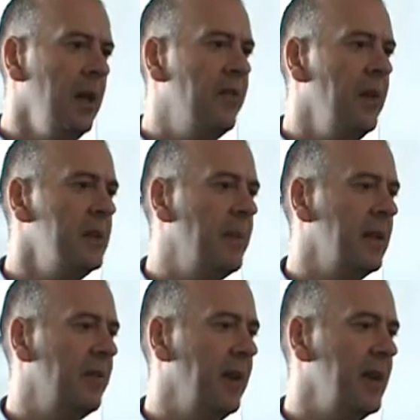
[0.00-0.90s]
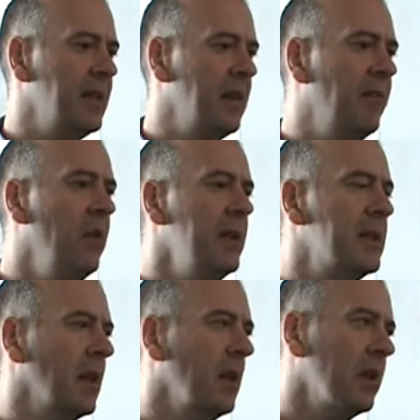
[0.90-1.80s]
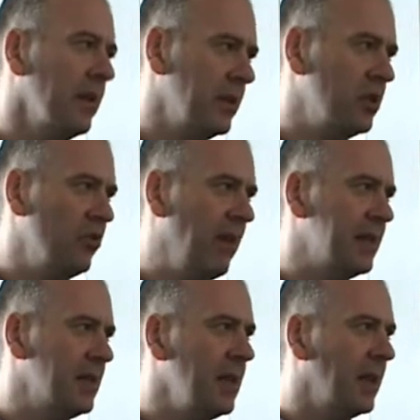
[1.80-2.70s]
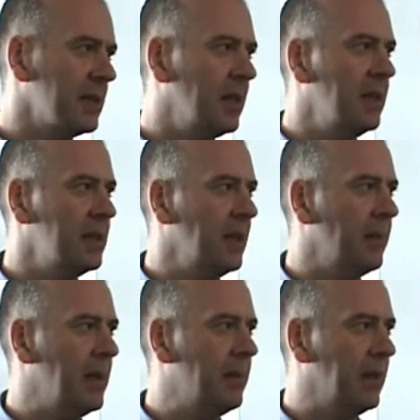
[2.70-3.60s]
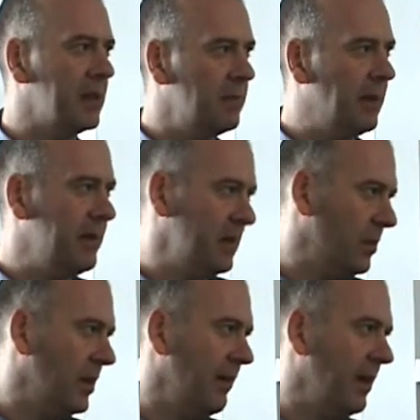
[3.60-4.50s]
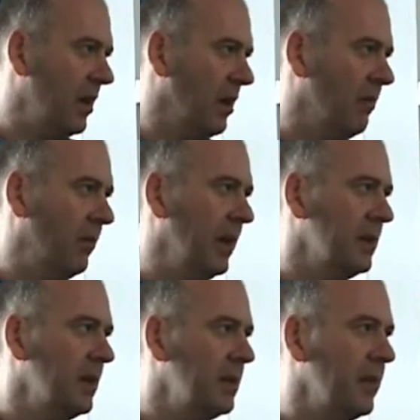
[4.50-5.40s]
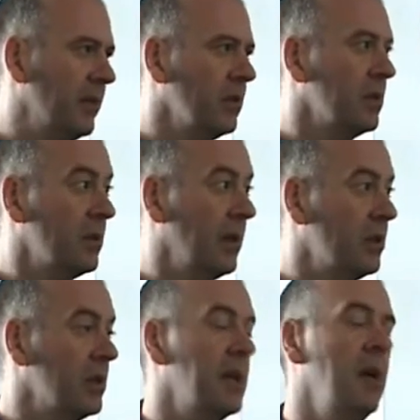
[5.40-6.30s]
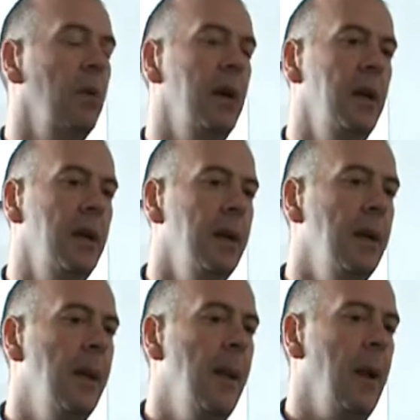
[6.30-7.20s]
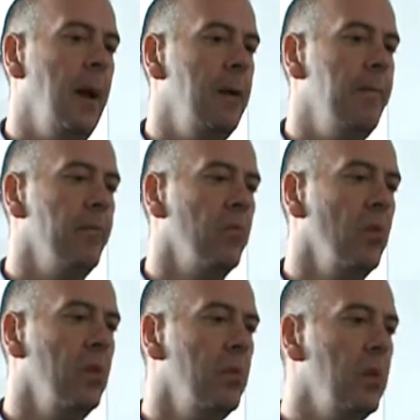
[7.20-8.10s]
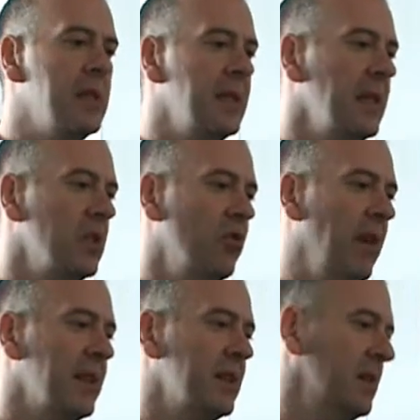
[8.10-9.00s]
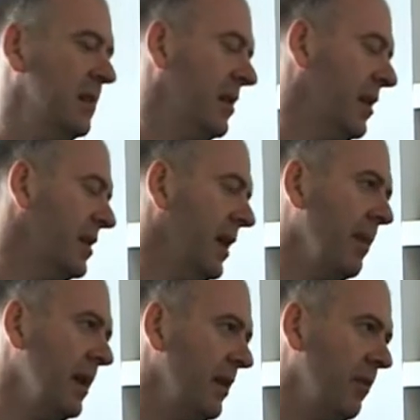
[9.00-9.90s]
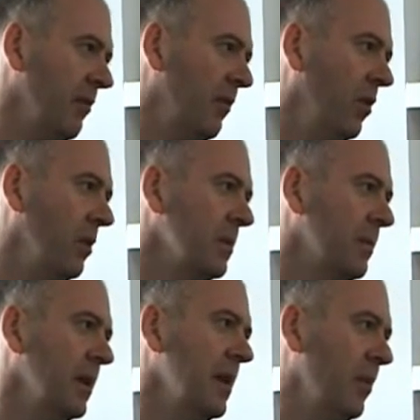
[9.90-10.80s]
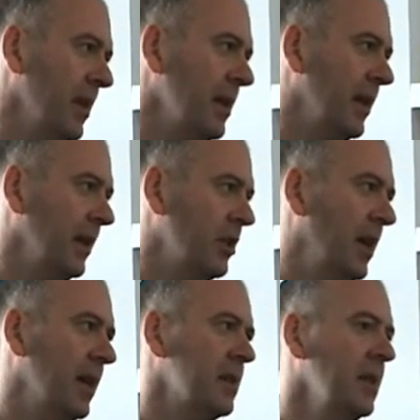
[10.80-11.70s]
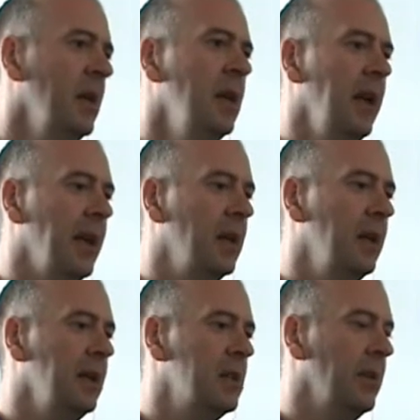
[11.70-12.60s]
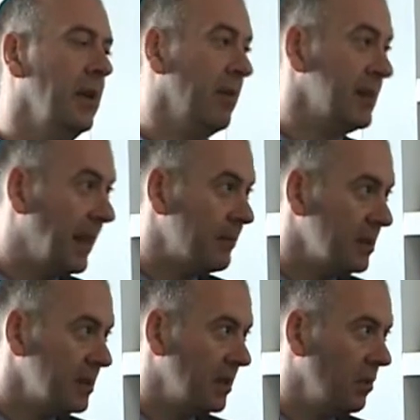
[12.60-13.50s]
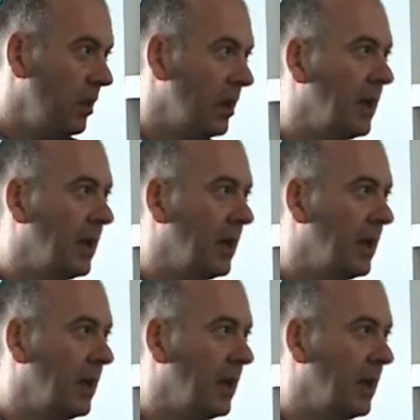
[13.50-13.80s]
And the first benefit is it avoids a lot of the stress and the anxiety that people experience when they're in conflict and in difficult situations at work. We see the stress can take many different forms, but within the NHS it can lead to increased absence in the